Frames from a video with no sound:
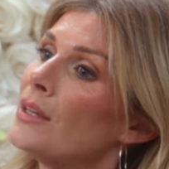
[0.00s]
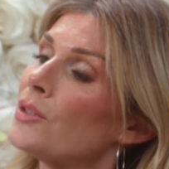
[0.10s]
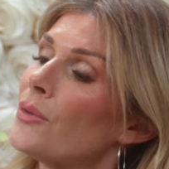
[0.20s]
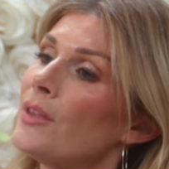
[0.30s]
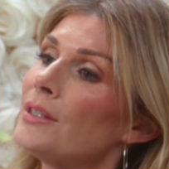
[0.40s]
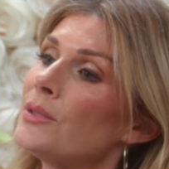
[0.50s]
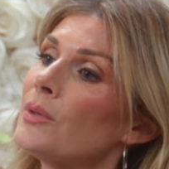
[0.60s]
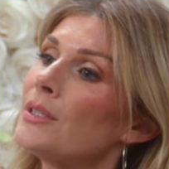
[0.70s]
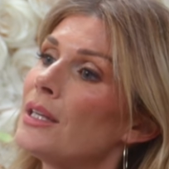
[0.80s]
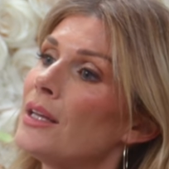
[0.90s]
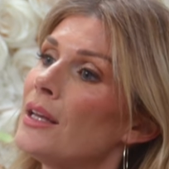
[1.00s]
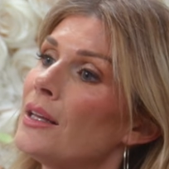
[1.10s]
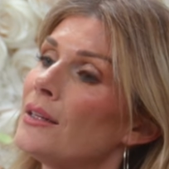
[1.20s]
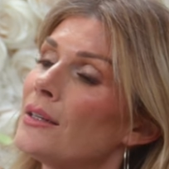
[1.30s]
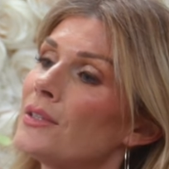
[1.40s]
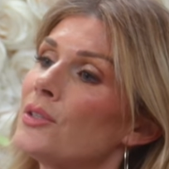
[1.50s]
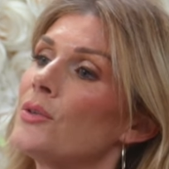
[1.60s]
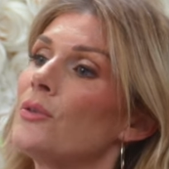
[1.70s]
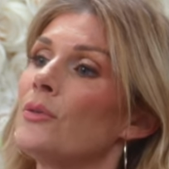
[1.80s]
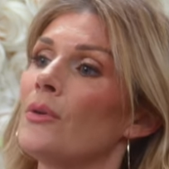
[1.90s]
So this was in because
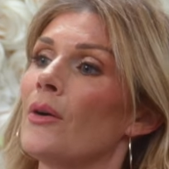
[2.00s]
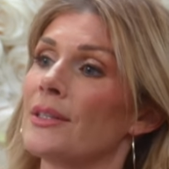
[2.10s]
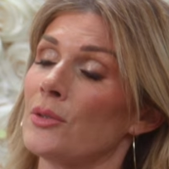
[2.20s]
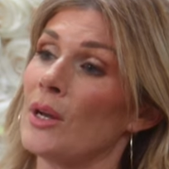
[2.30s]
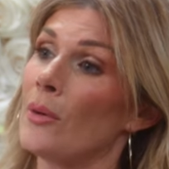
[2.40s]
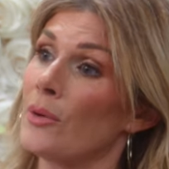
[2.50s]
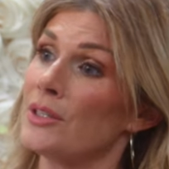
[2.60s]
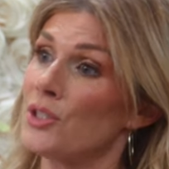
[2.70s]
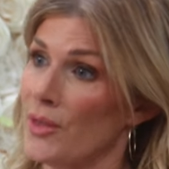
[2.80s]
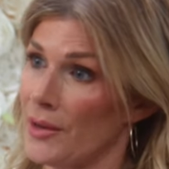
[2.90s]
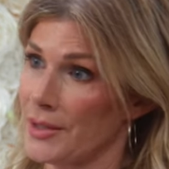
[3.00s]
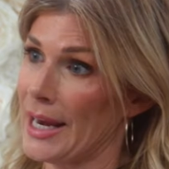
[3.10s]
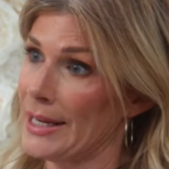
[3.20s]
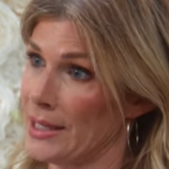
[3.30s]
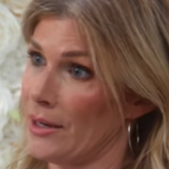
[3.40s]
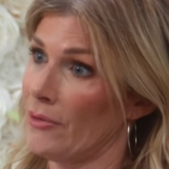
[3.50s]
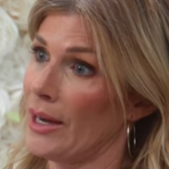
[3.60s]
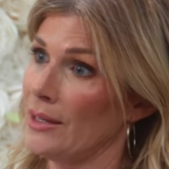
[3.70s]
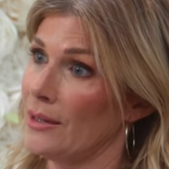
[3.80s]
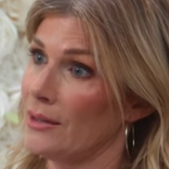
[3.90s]
you okay. So now we're in 2018. We're in
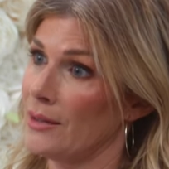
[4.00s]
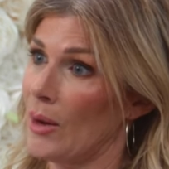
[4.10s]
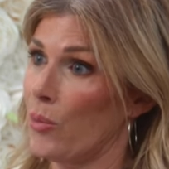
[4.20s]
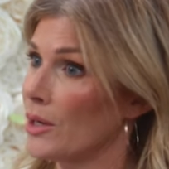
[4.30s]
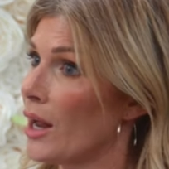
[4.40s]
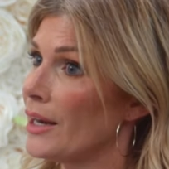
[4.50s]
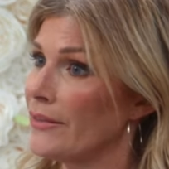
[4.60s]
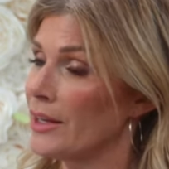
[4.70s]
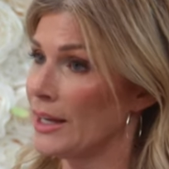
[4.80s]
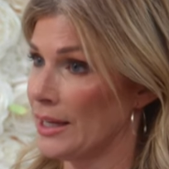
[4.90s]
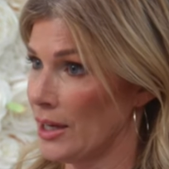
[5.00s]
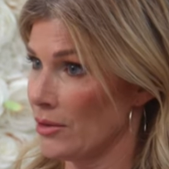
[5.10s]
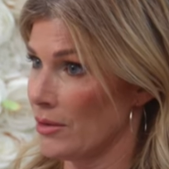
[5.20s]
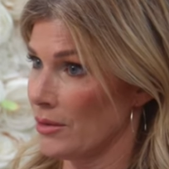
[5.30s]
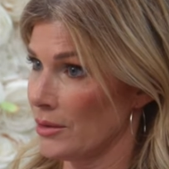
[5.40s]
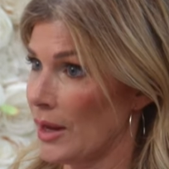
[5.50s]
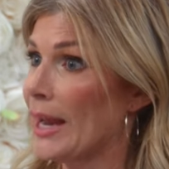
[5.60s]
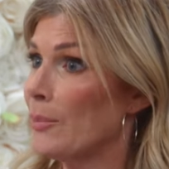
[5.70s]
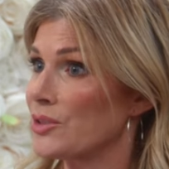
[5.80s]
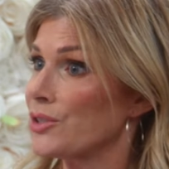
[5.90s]
right? 2018. We're not we're even a April. year.
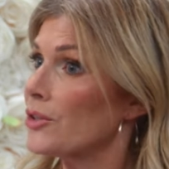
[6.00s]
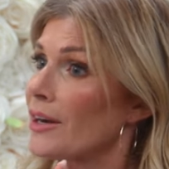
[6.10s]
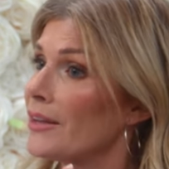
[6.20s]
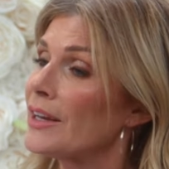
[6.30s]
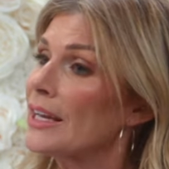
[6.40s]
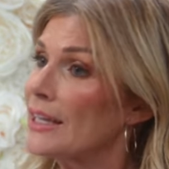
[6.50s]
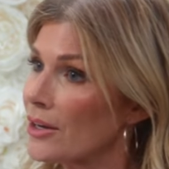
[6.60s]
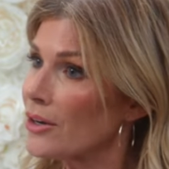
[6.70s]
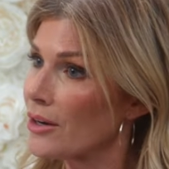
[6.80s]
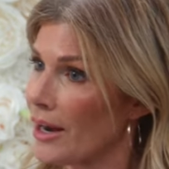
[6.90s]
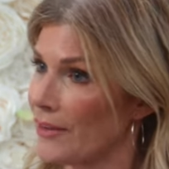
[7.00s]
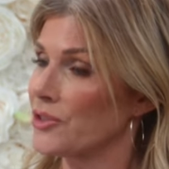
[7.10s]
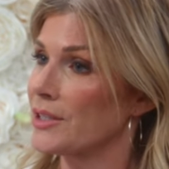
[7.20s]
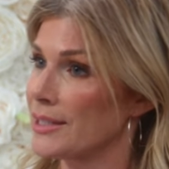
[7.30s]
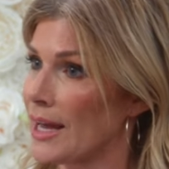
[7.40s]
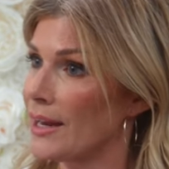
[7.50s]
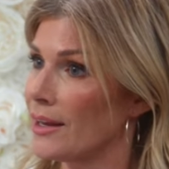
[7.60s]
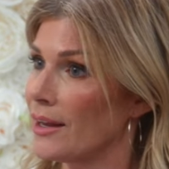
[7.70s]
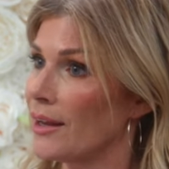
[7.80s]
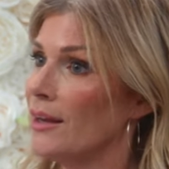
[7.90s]
April. So you're not even a year after
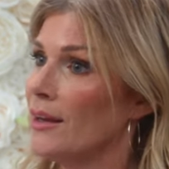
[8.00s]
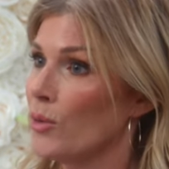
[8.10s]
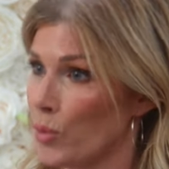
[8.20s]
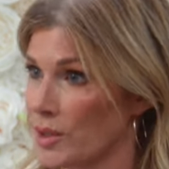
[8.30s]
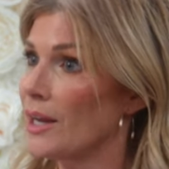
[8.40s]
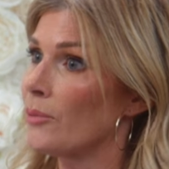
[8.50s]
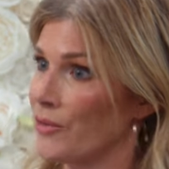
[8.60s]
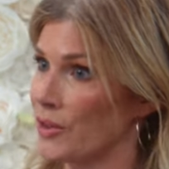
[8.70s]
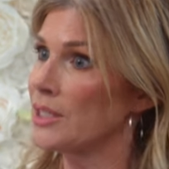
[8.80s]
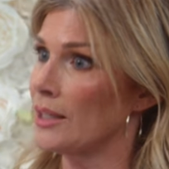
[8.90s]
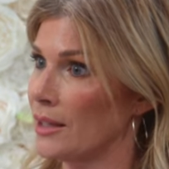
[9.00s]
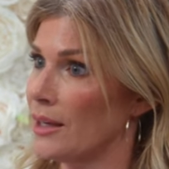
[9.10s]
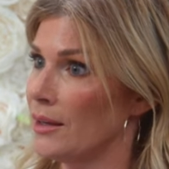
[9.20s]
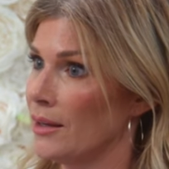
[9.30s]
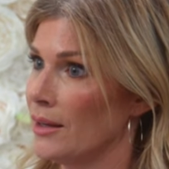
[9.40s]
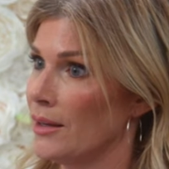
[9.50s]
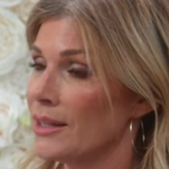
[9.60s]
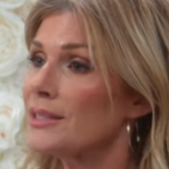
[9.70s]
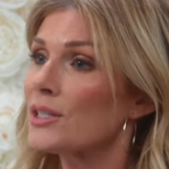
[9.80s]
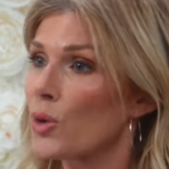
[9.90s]
deciding we're done no. with fertility. I mean, we
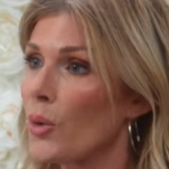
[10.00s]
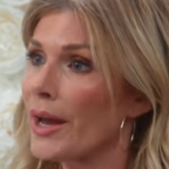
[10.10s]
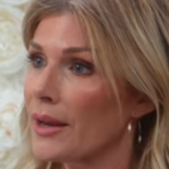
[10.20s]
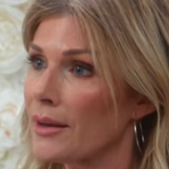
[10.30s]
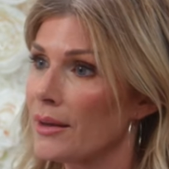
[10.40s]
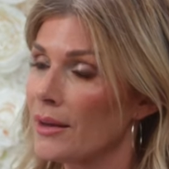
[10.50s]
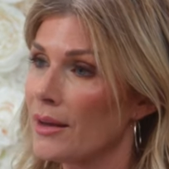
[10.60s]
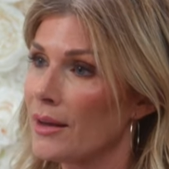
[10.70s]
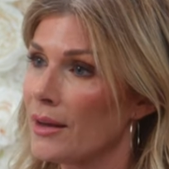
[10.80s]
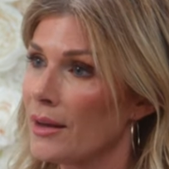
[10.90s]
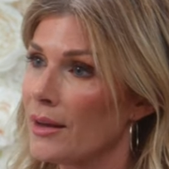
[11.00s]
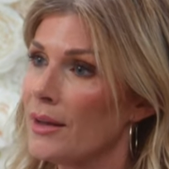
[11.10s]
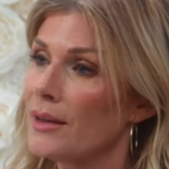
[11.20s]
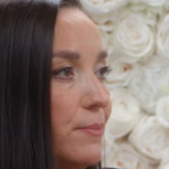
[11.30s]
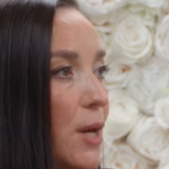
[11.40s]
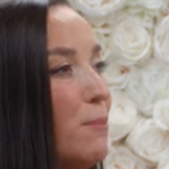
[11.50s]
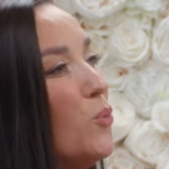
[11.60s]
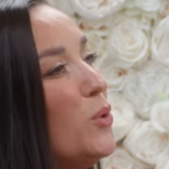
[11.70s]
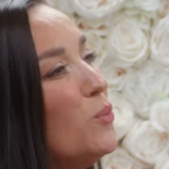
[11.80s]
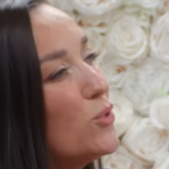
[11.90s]
just this is quick. It was quick. Yeah.
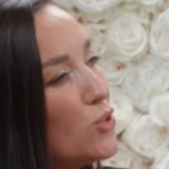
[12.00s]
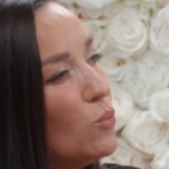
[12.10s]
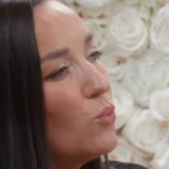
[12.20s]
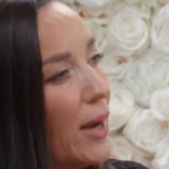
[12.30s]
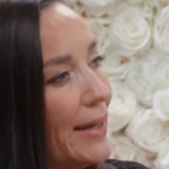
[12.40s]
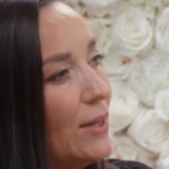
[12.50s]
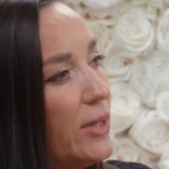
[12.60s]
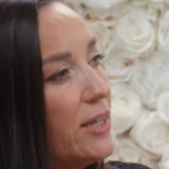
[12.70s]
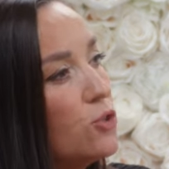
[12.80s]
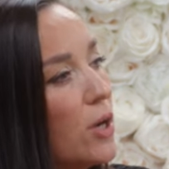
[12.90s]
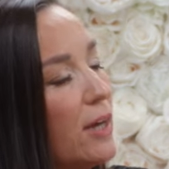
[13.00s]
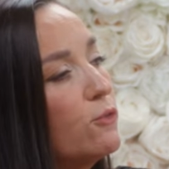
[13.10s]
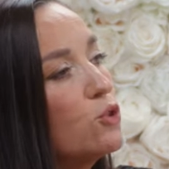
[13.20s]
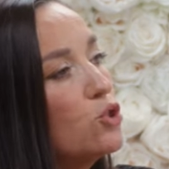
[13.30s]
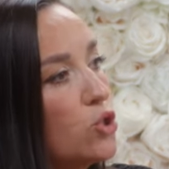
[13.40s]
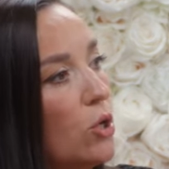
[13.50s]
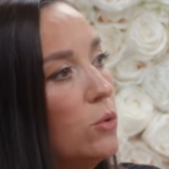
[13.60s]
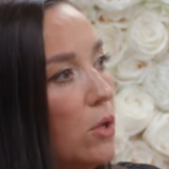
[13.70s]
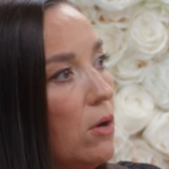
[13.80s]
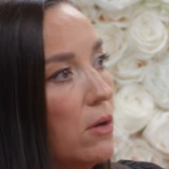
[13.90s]
But we were so ready. We had tried yeah. for so
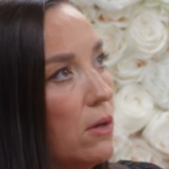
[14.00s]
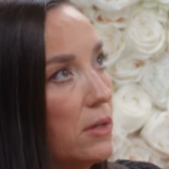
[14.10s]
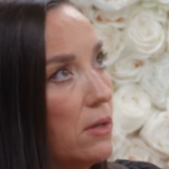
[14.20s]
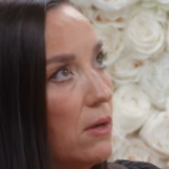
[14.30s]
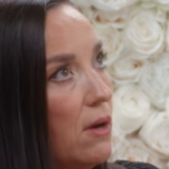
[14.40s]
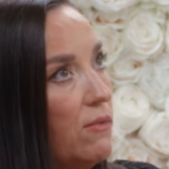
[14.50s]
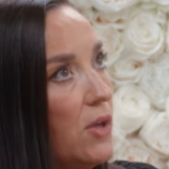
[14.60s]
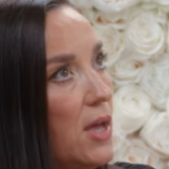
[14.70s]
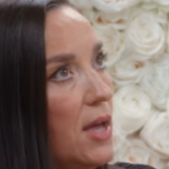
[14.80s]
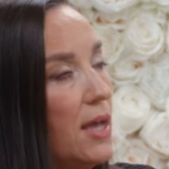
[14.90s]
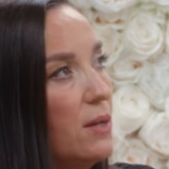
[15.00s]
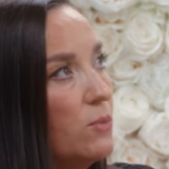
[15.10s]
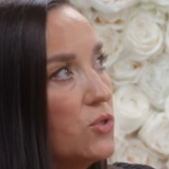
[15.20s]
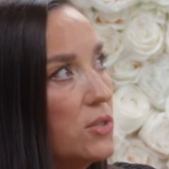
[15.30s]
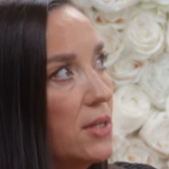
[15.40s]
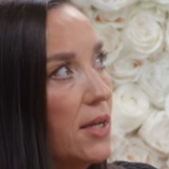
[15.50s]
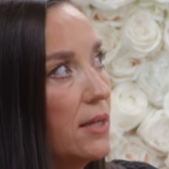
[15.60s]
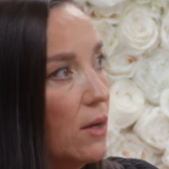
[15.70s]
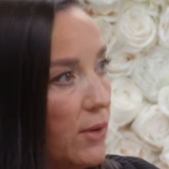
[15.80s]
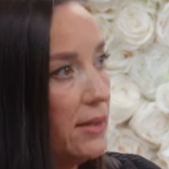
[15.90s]
long on and off, yeah. and it was just
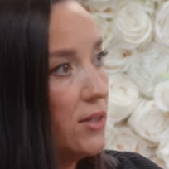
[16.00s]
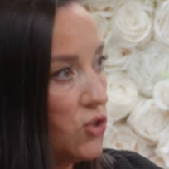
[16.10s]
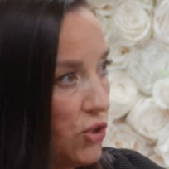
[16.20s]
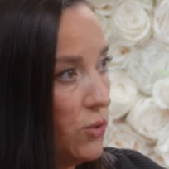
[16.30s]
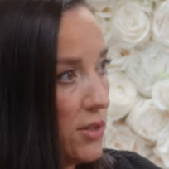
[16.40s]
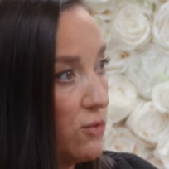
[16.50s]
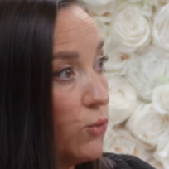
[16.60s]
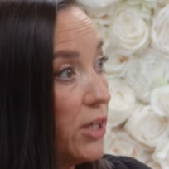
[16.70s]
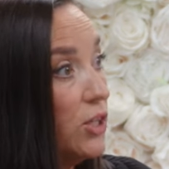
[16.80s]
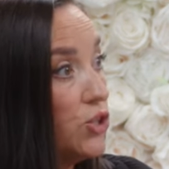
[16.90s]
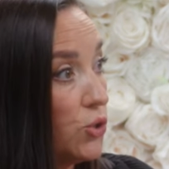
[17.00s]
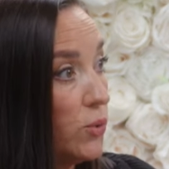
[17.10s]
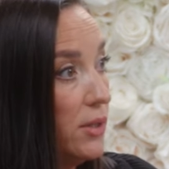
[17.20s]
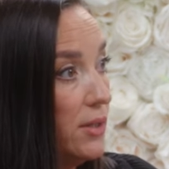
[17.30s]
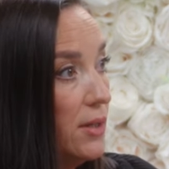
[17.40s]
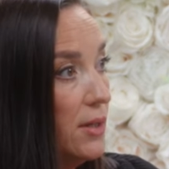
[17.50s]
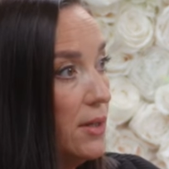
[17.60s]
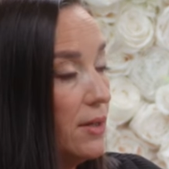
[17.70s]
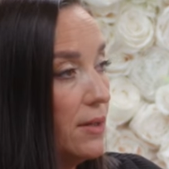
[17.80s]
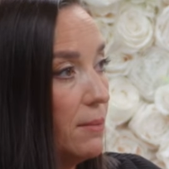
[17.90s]
like, okay, let's do this. If we're gonna do it,
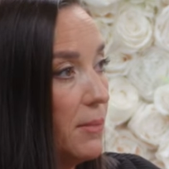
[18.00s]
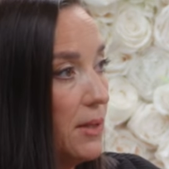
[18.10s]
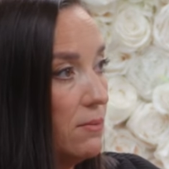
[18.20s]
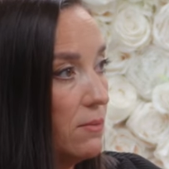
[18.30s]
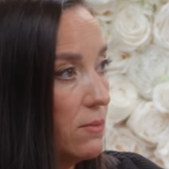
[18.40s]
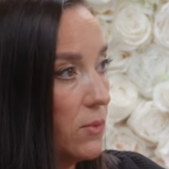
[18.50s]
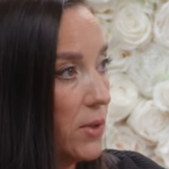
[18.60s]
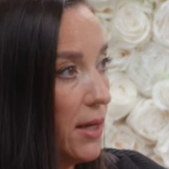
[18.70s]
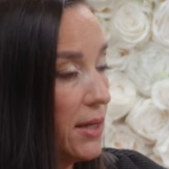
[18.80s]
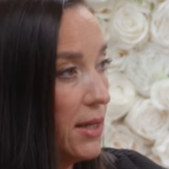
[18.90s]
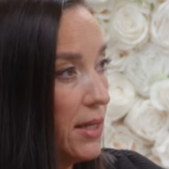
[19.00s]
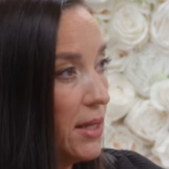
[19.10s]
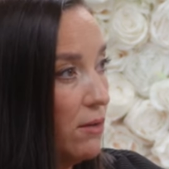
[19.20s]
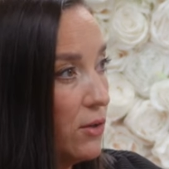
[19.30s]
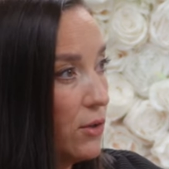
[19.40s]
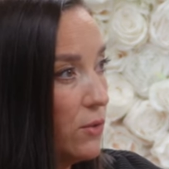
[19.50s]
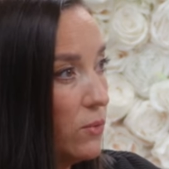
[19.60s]
right? I mean, we're not and getting younger.